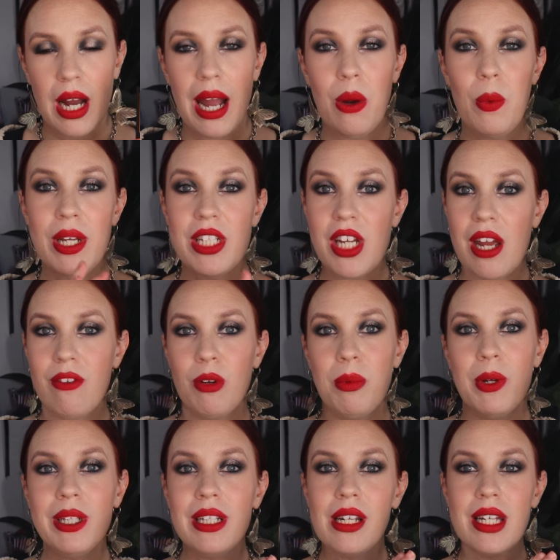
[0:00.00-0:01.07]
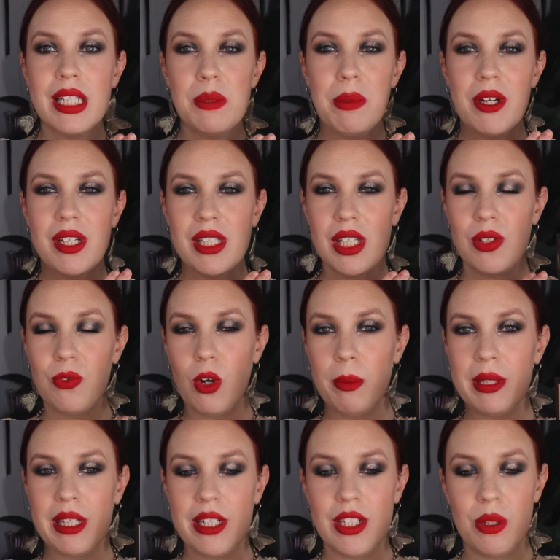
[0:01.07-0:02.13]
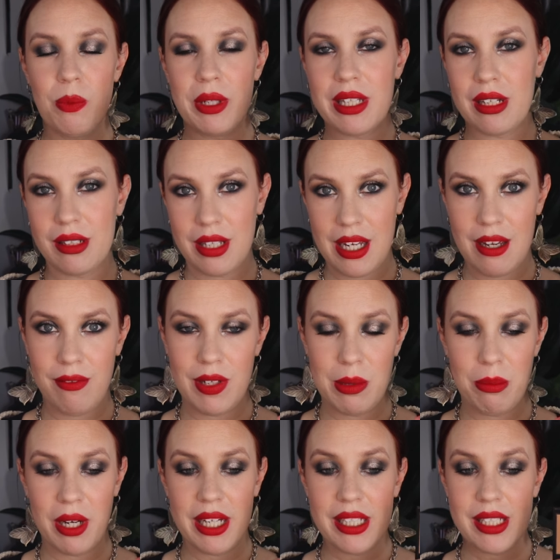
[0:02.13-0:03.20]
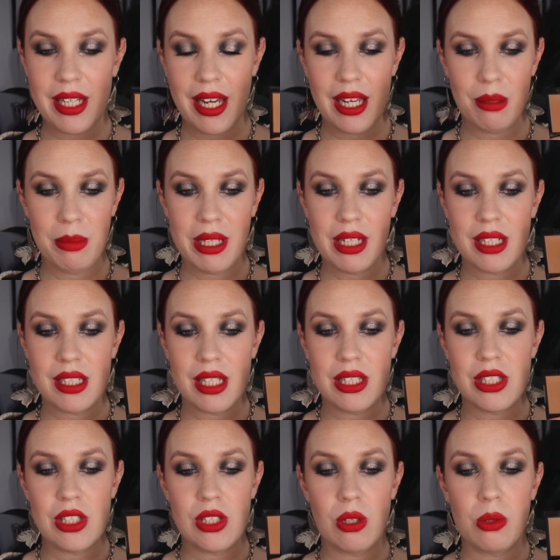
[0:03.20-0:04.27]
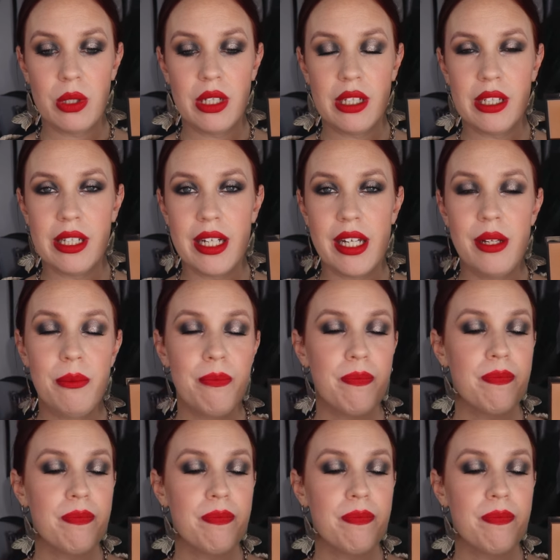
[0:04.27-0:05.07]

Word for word: I wish everyone could experience this formulation without the hefty price tag because it's so good.